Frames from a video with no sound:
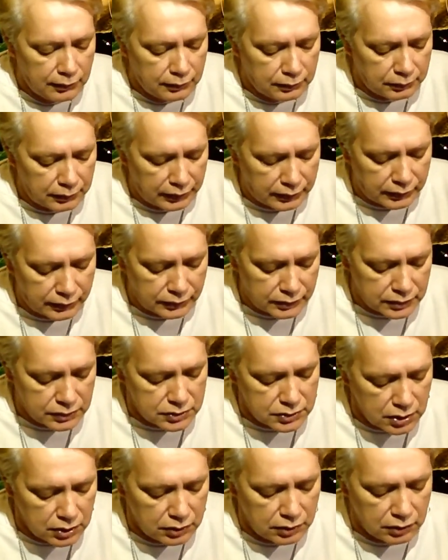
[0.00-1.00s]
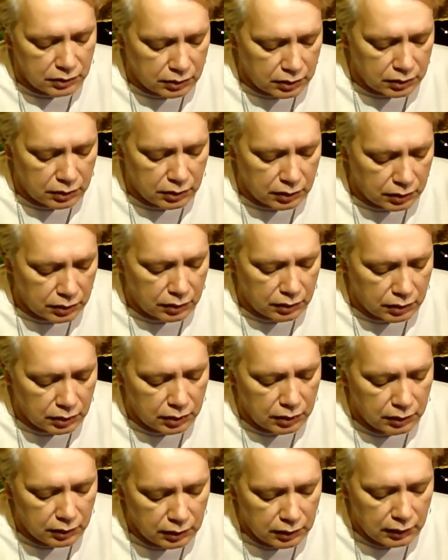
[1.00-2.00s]
Because
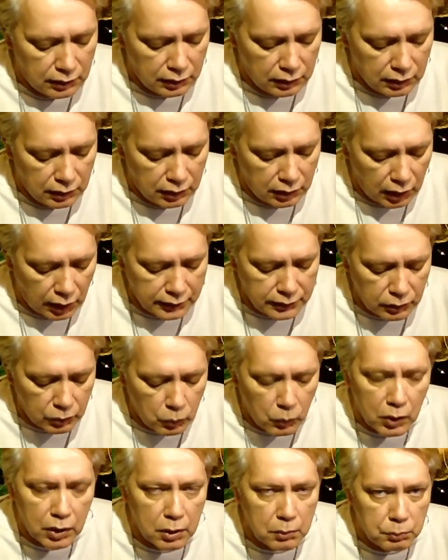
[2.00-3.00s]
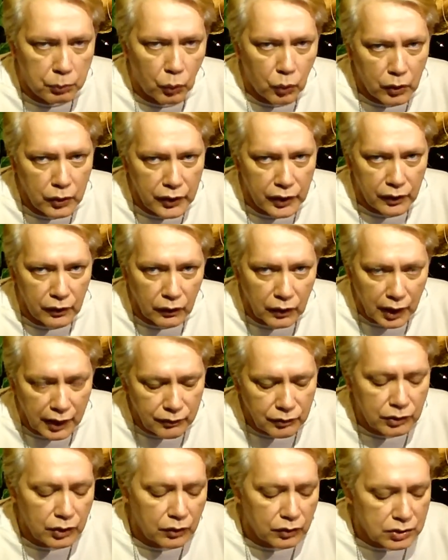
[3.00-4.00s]
I don't want to bore you, even
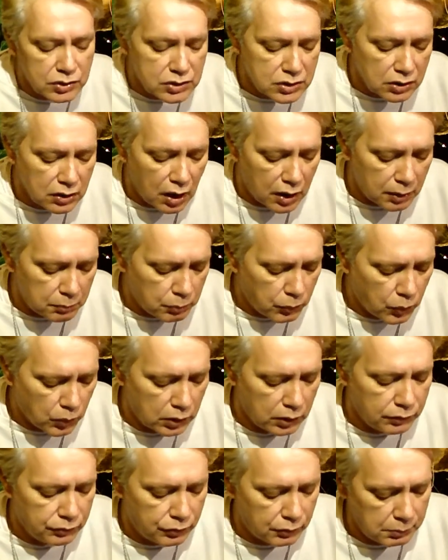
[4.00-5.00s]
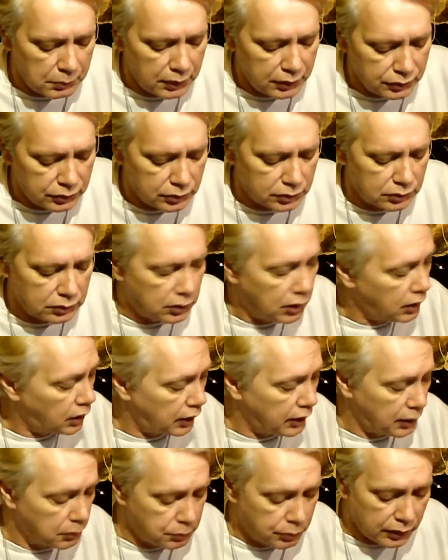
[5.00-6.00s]
though there's a lot more information that
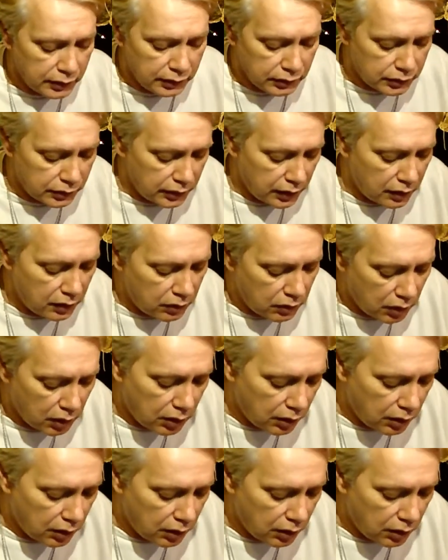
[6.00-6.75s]
I could bring to you.